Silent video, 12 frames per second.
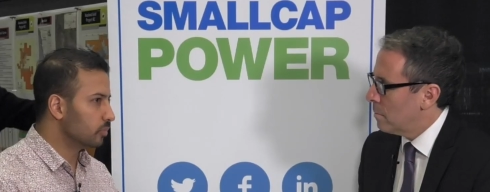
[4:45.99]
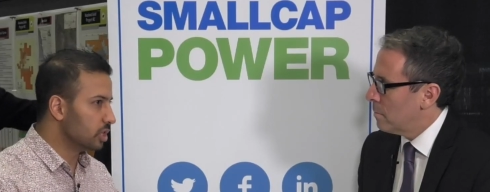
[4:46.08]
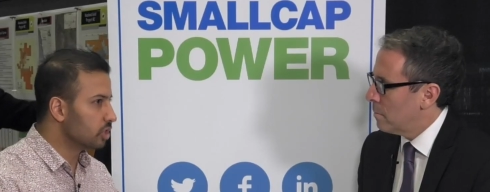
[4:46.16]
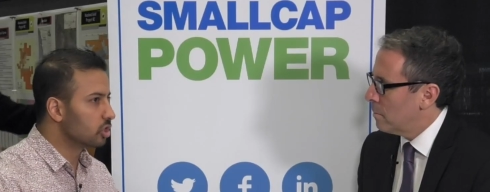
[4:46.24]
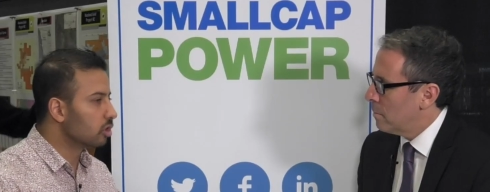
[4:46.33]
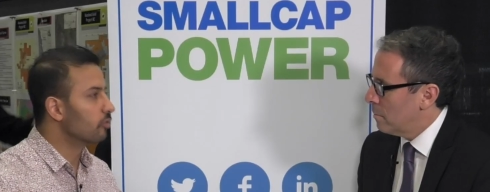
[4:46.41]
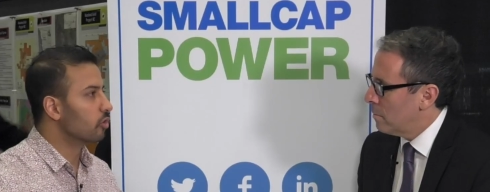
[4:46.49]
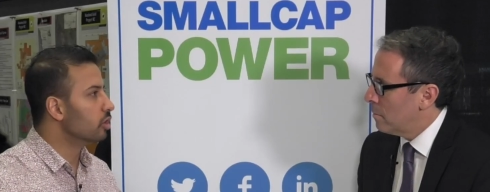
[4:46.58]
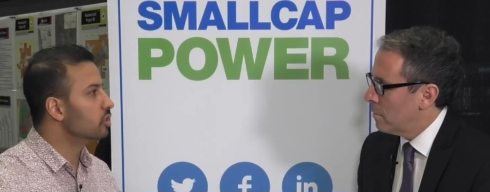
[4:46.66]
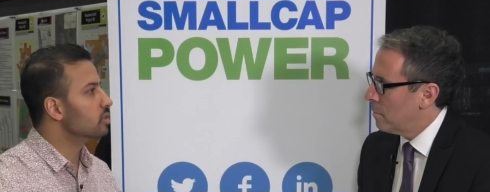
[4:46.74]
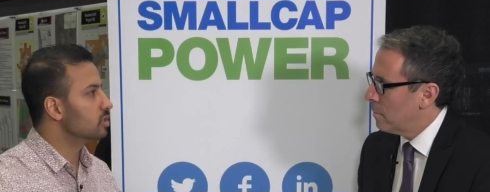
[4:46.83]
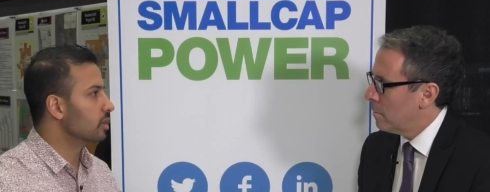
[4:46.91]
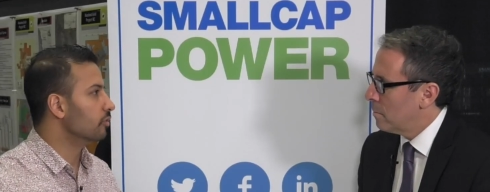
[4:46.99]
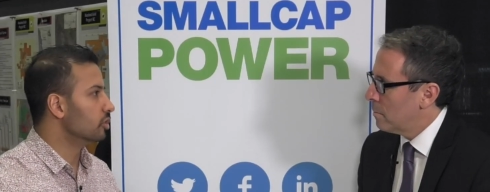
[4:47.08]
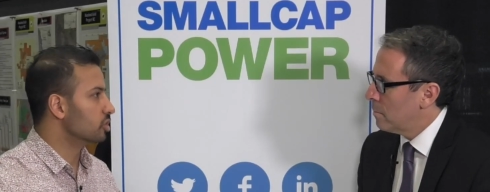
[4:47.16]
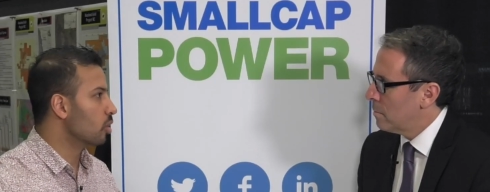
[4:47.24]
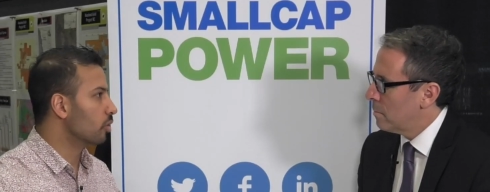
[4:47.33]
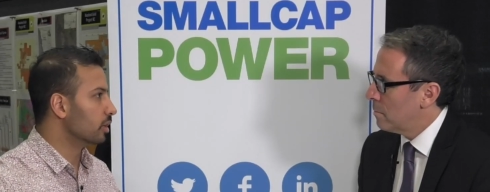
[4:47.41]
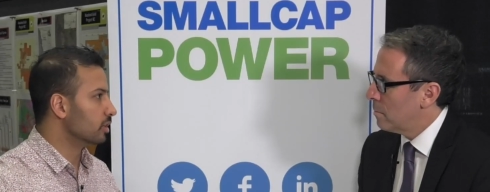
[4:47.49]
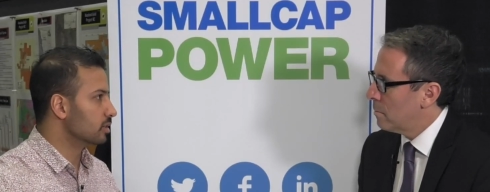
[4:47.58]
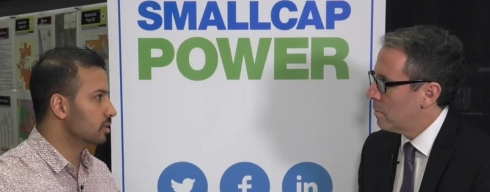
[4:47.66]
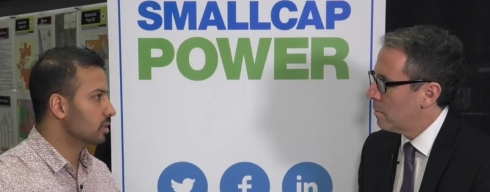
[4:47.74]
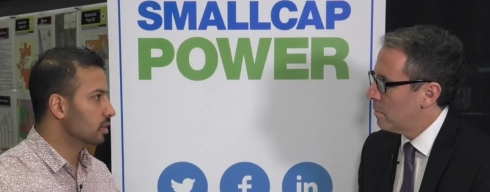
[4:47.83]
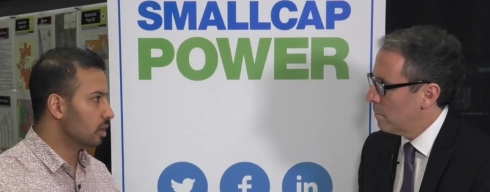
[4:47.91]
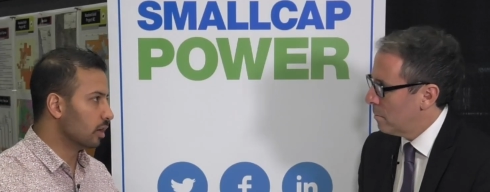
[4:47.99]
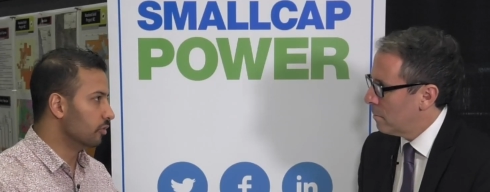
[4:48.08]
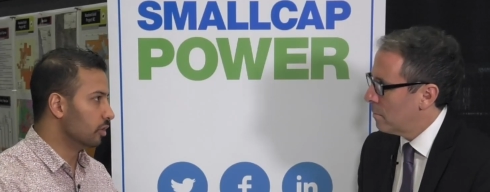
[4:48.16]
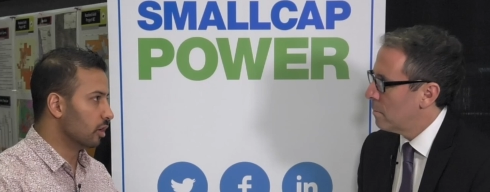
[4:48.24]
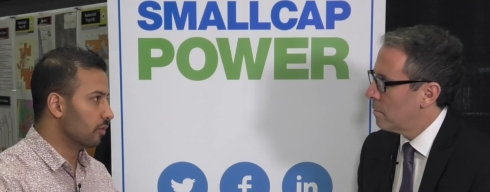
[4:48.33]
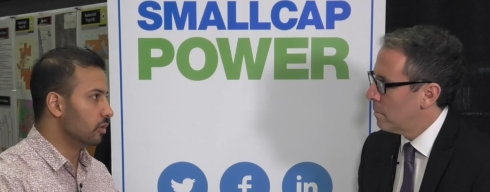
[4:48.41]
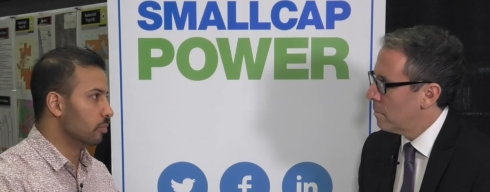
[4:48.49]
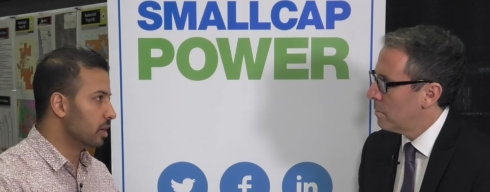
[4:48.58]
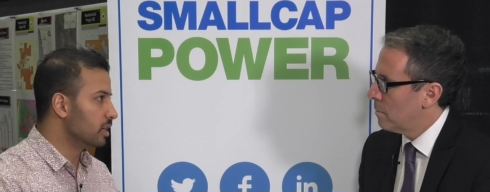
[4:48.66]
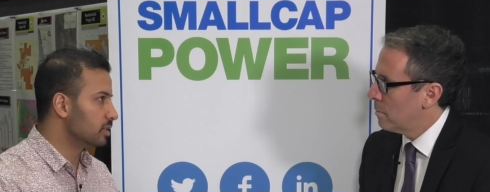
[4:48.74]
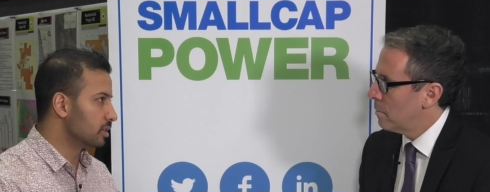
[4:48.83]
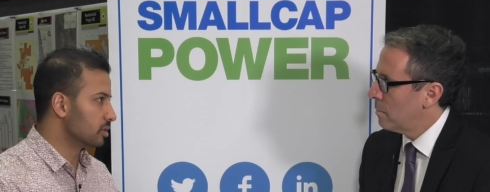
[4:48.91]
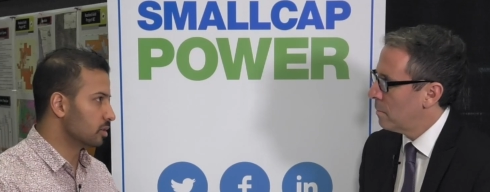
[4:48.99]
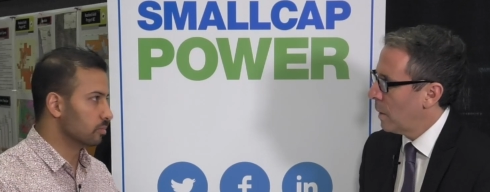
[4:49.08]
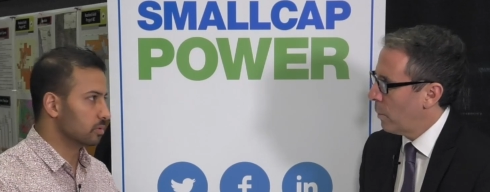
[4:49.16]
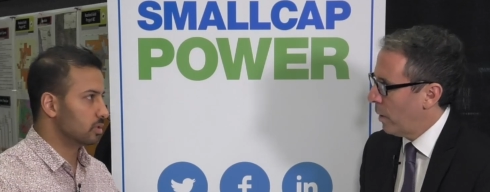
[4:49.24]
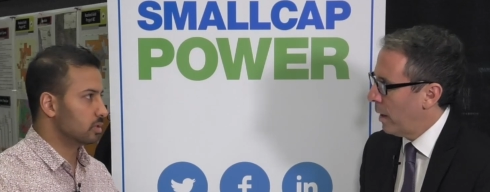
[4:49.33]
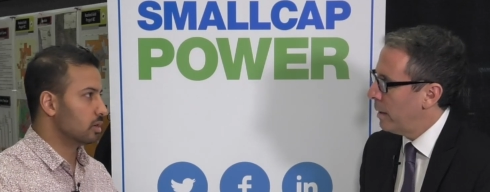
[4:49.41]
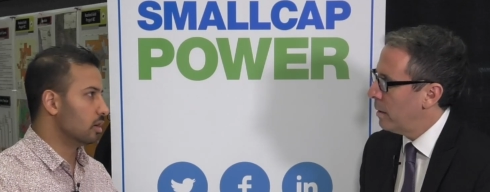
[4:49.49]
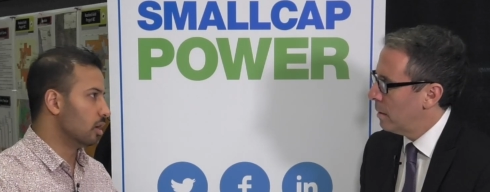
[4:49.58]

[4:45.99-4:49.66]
Speaker 1: digital versions of their tokens, of their, of their money systems right. uh,